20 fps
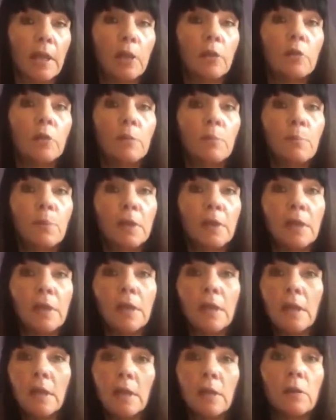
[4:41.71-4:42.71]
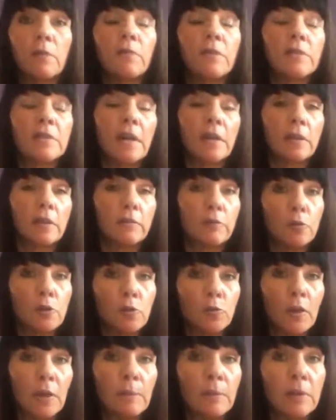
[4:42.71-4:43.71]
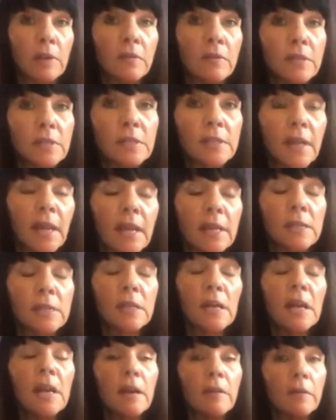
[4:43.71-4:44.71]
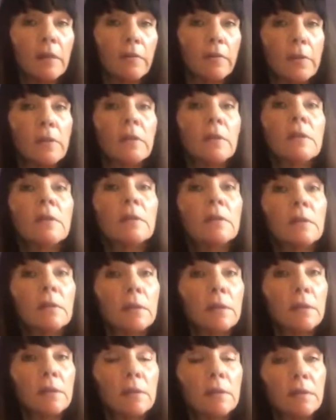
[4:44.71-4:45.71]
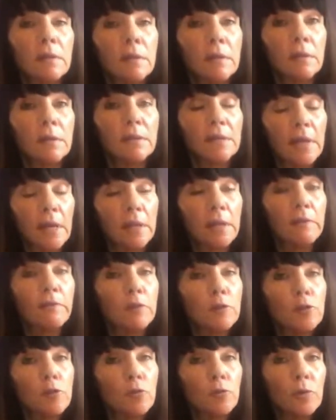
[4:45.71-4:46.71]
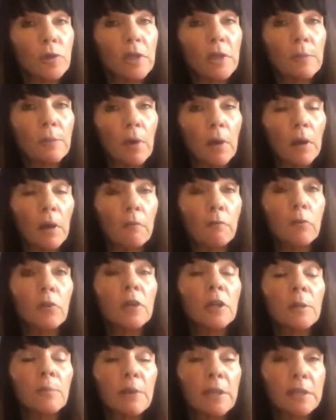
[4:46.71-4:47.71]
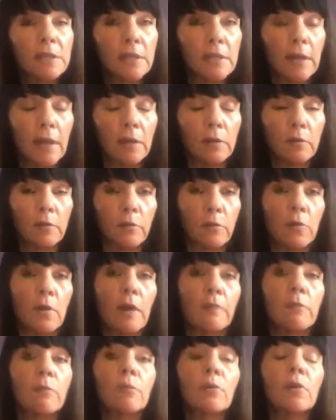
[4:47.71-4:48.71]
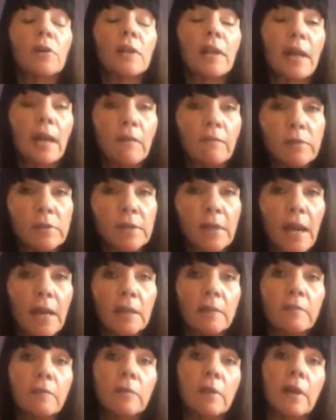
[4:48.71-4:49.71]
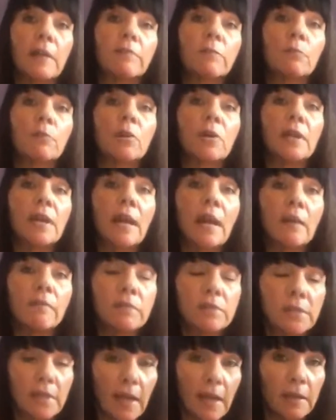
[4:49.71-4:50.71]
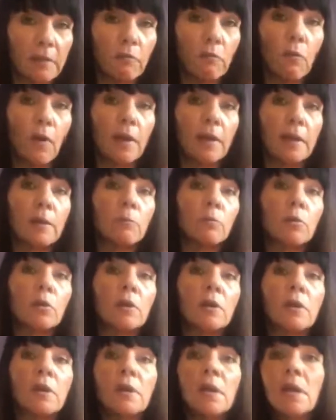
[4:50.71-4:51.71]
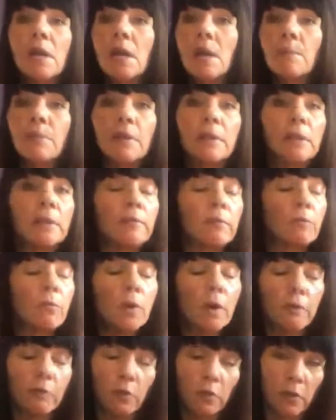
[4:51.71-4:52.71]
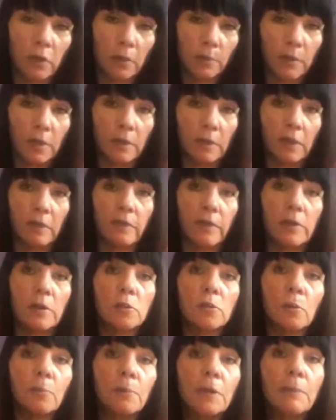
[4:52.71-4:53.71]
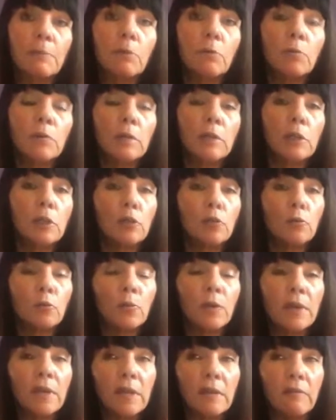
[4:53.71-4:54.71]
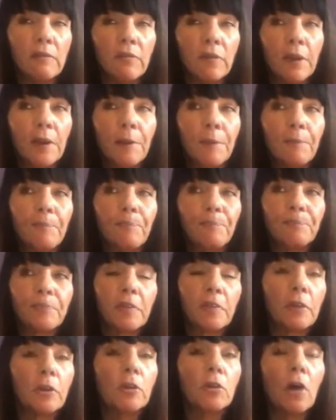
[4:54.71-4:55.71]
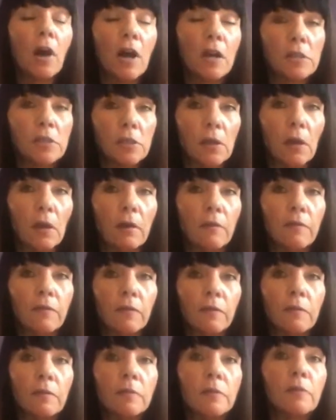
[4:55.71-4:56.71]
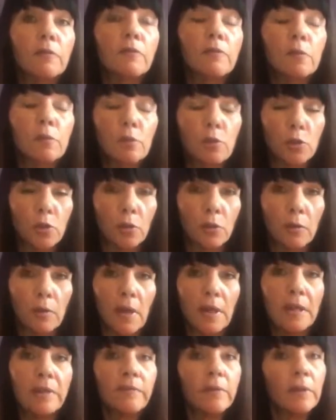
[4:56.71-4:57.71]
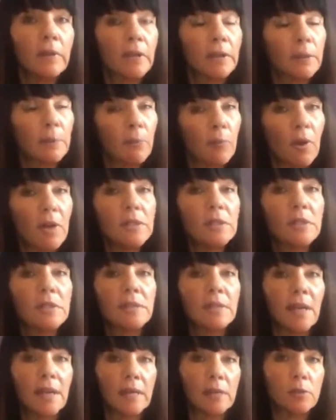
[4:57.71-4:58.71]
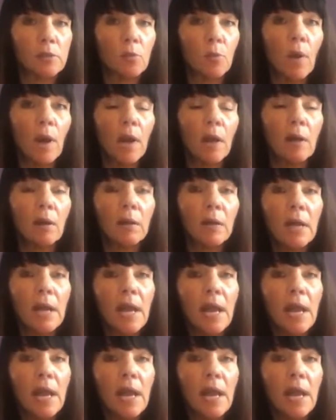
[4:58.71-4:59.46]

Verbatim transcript: It could be, you know, the death of a dream, and in this case, the the the death of a dream of we're going to be together forever. We're going to have this kind of life, and we're going to have this kind of wedding. And we're going to be living wherever we're going to be living, and so people really grieve the loss of the future and even like the present day as well.